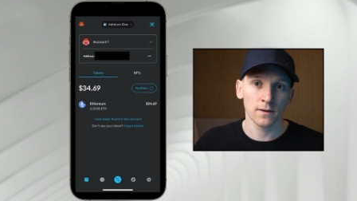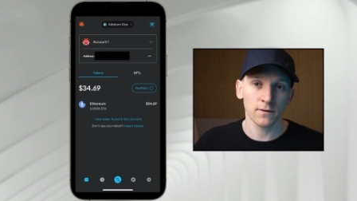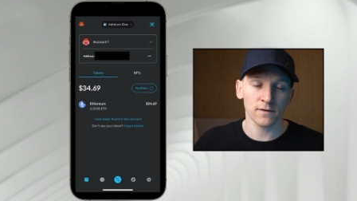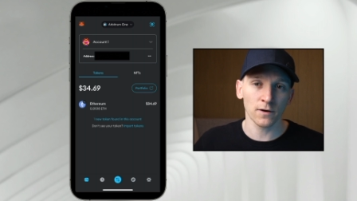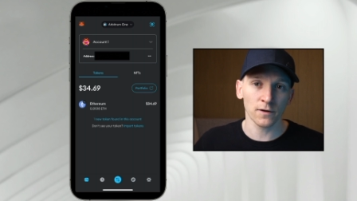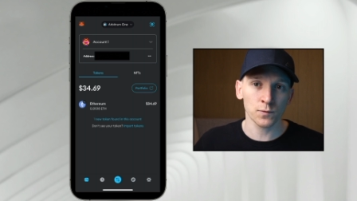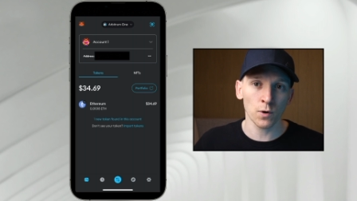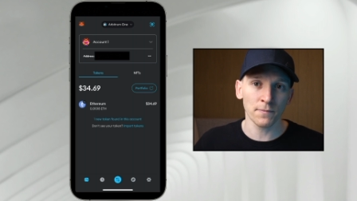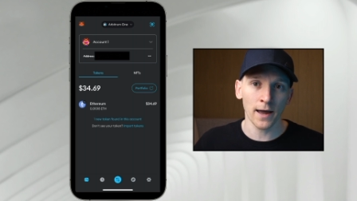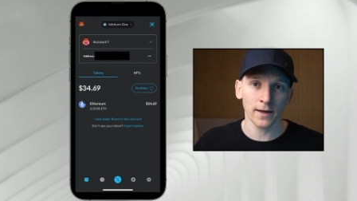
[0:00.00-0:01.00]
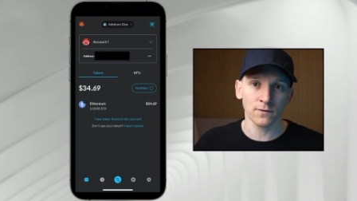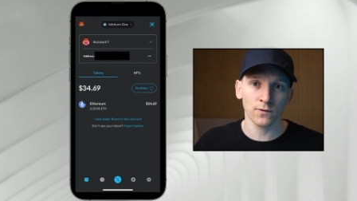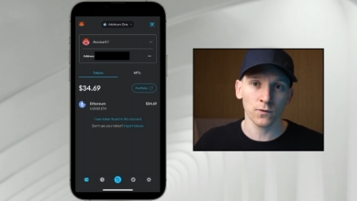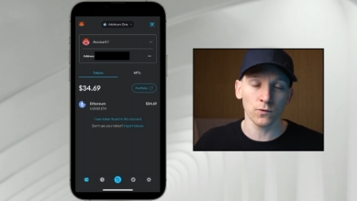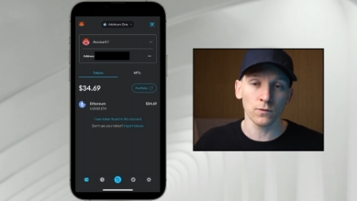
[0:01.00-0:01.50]
that's going to swap that
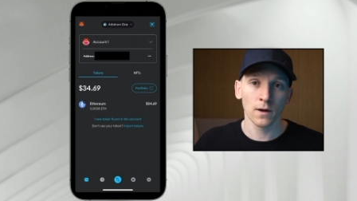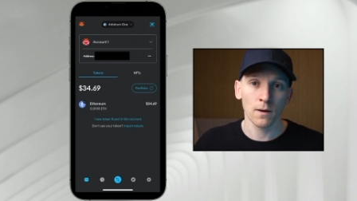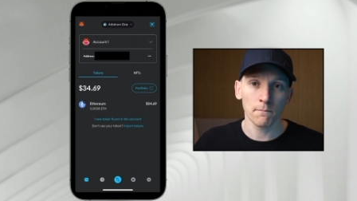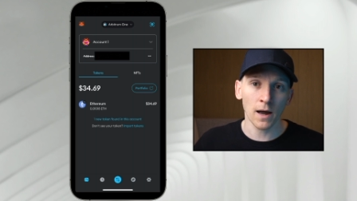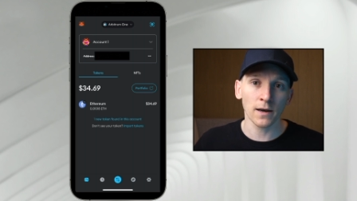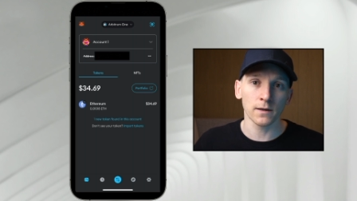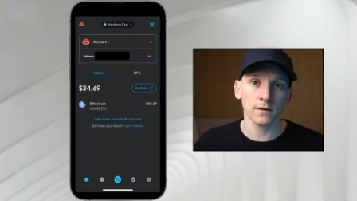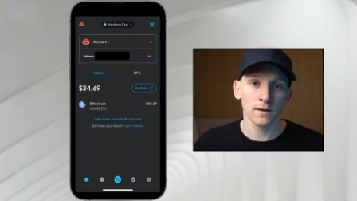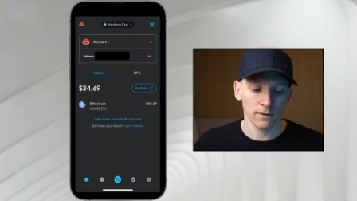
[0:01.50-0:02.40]
into money